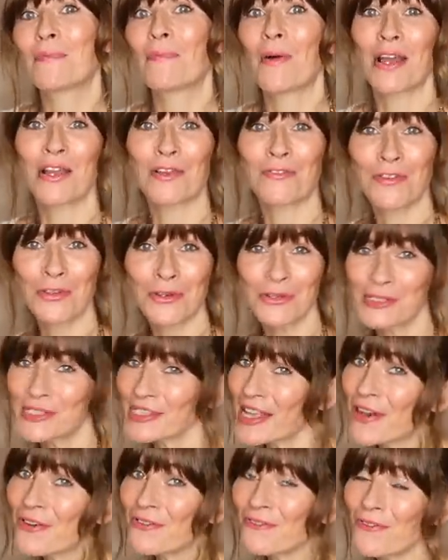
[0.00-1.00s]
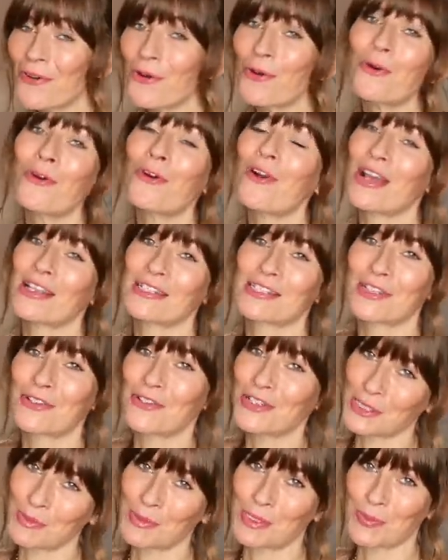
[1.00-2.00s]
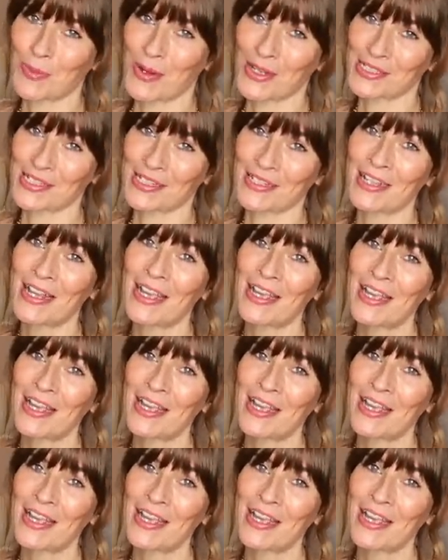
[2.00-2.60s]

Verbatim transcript: buying for yourself or as a Christmas present.